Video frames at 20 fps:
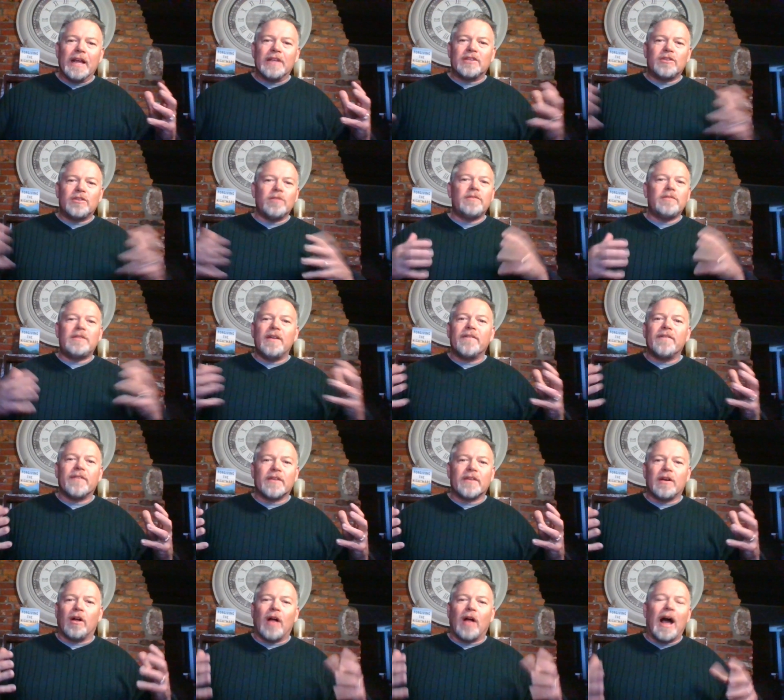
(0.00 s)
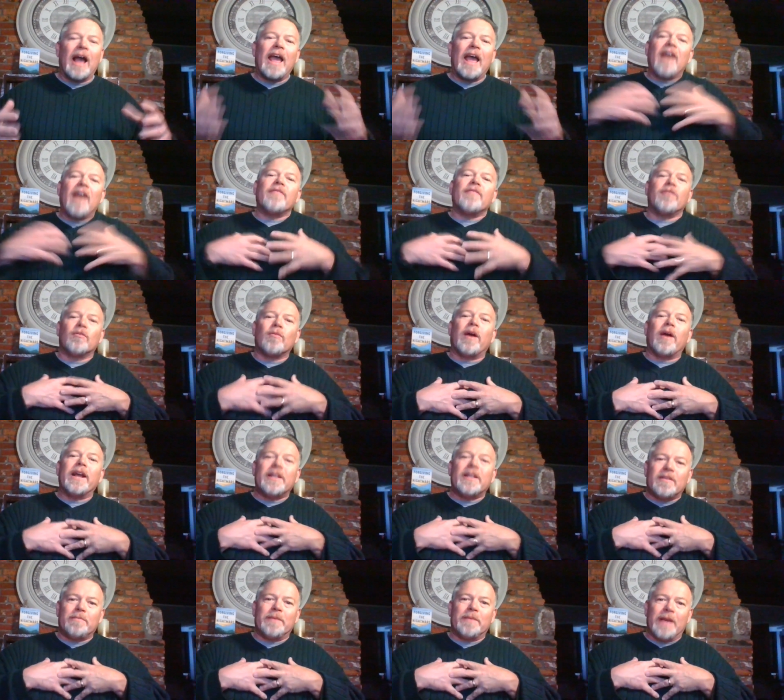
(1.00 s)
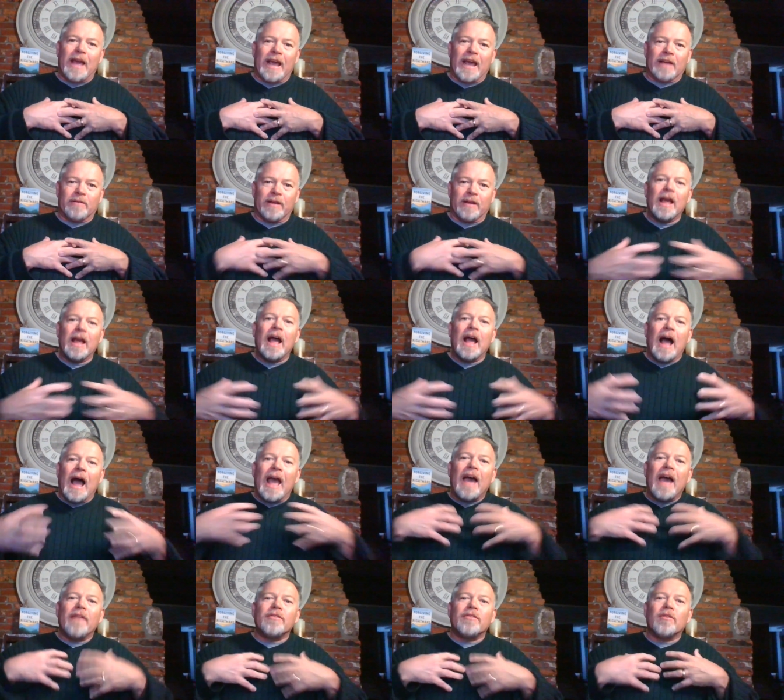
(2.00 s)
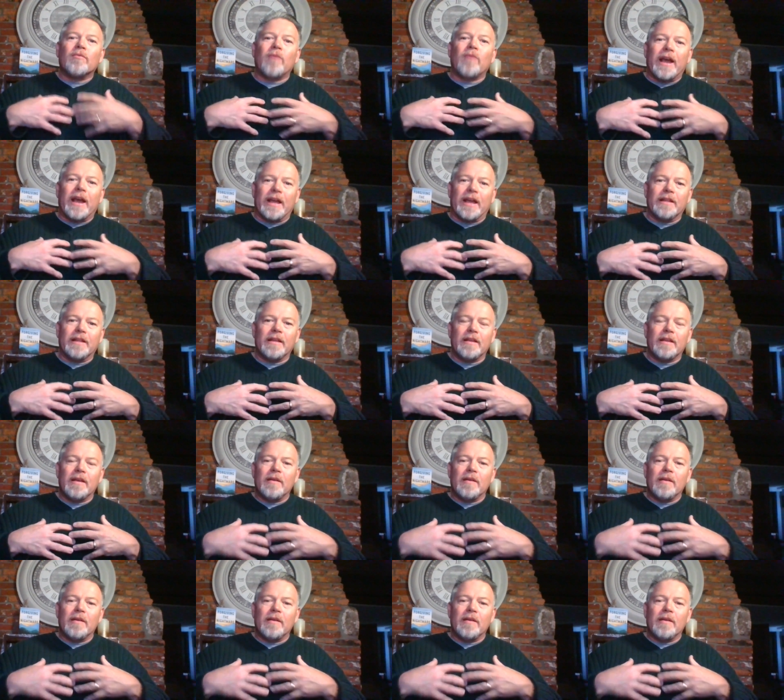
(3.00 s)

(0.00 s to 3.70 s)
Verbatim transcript: it's too mm. difficult. I have the right to be angry, I have the right.